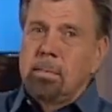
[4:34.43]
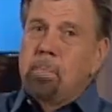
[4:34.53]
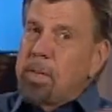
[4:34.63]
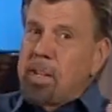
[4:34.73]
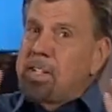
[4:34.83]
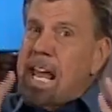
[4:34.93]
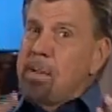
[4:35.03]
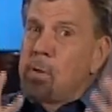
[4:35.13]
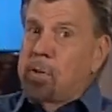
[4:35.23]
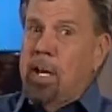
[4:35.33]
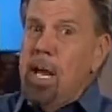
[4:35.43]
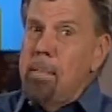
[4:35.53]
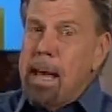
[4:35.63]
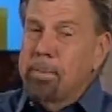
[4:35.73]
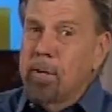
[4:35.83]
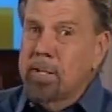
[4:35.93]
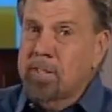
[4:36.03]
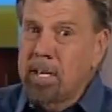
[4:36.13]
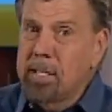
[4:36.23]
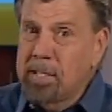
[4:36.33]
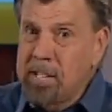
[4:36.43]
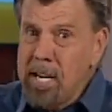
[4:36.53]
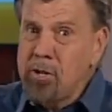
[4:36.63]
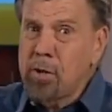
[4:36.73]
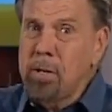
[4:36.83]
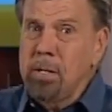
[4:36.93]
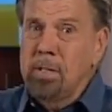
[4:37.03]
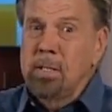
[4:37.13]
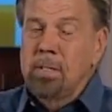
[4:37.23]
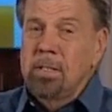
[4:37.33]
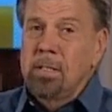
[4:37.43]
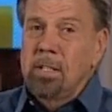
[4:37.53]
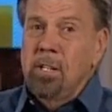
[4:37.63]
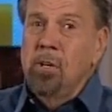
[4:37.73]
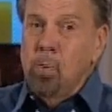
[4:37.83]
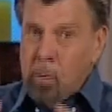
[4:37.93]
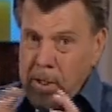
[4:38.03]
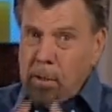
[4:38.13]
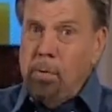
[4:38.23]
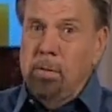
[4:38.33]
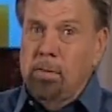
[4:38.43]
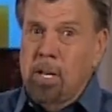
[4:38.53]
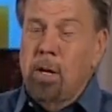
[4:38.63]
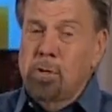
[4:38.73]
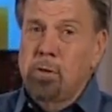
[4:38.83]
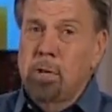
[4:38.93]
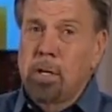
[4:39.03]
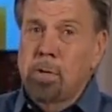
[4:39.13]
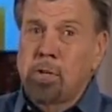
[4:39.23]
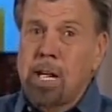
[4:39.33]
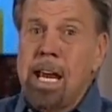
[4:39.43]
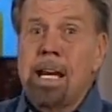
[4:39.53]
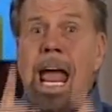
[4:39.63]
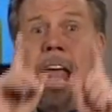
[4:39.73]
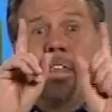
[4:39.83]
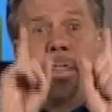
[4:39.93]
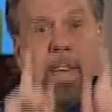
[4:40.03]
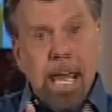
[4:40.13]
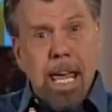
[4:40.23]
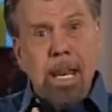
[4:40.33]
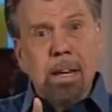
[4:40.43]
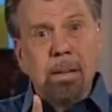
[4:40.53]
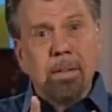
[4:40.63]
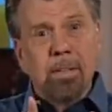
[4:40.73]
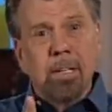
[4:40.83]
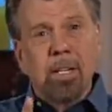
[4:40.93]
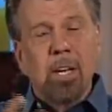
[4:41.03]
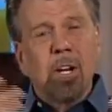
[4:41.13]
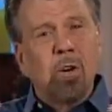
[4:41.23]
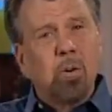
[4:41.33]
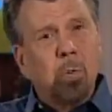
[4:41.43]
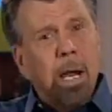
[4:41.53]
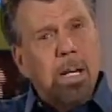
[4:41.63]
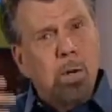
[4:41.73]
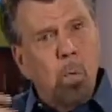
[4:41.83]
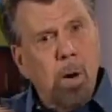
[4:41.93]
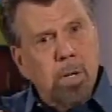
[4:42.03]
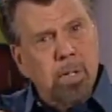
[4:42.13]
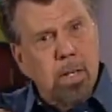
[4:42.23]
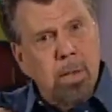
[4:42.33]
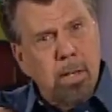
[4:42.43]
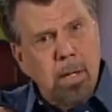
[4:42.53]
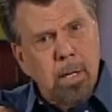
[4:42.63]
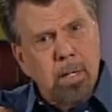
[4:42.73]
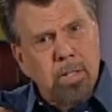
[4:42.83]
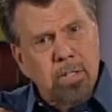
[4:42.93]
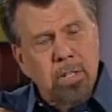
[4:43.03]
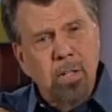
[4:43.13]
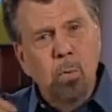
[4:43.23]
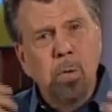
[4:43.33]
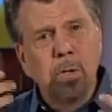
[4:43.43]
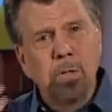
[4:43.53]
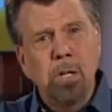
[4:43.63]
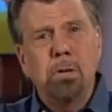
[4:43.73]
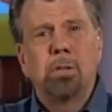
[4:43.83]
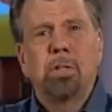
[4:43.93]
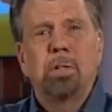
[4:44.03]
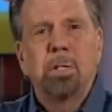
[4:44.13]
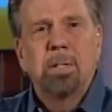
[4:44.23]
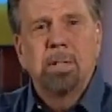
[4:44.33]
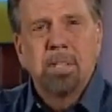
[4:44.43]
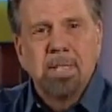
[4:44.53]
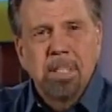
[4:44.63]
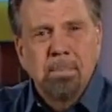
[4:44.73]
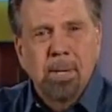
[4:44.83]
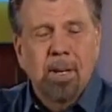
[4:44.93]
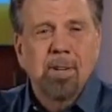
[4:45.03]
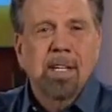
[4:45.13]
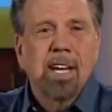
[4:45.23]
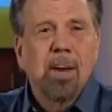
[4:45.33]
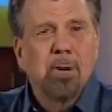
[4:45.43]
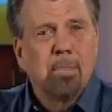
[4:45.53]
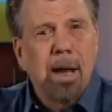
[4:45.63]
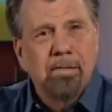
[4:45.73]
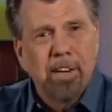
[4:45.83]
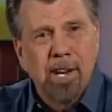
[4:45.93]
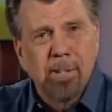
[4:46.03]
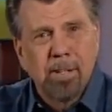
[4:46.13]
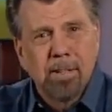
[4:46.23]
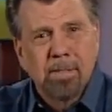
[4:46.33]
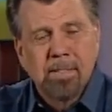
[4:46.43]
But the day will come, I'm going to send a teacher who will cause you to understand. And then greater works than these will you do because I go to my Father."